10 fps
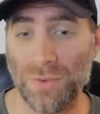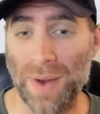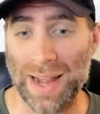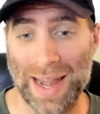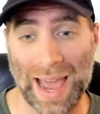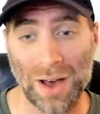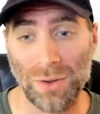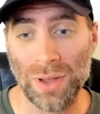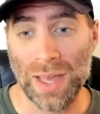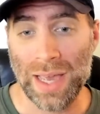right
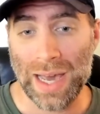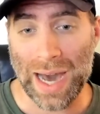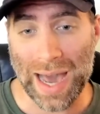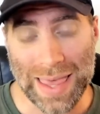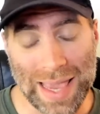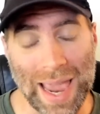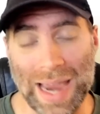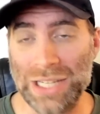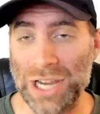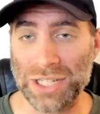now, I think
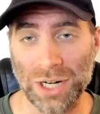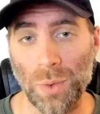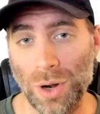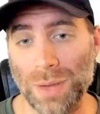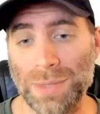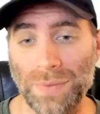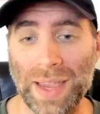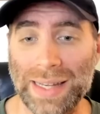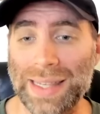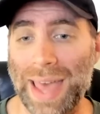A J is going to work himself
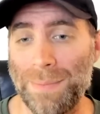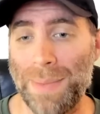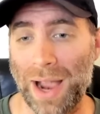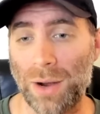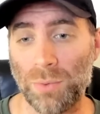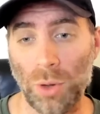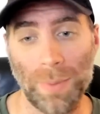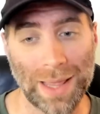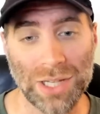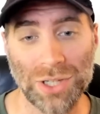into that backup role
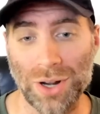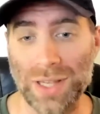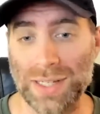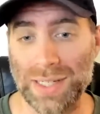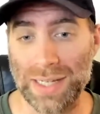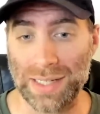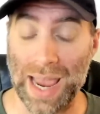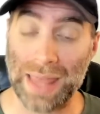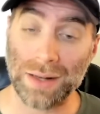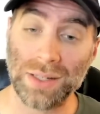by the start of this season.
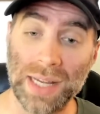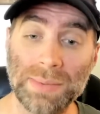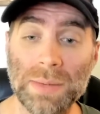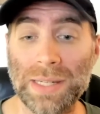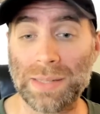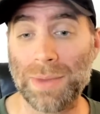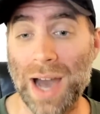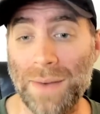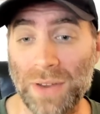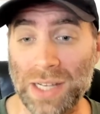And there seems to be some
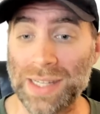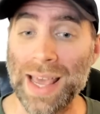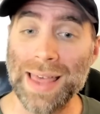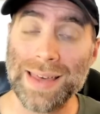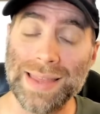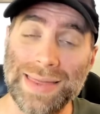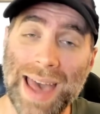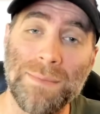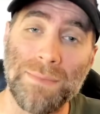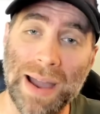confidence that
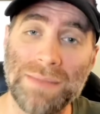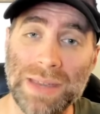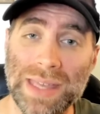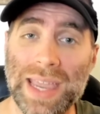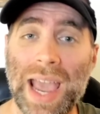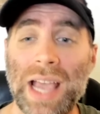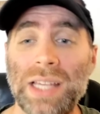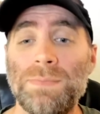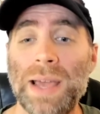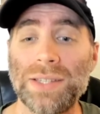that might be the
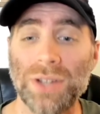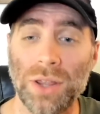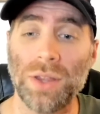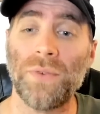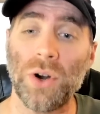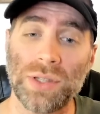case based on the folks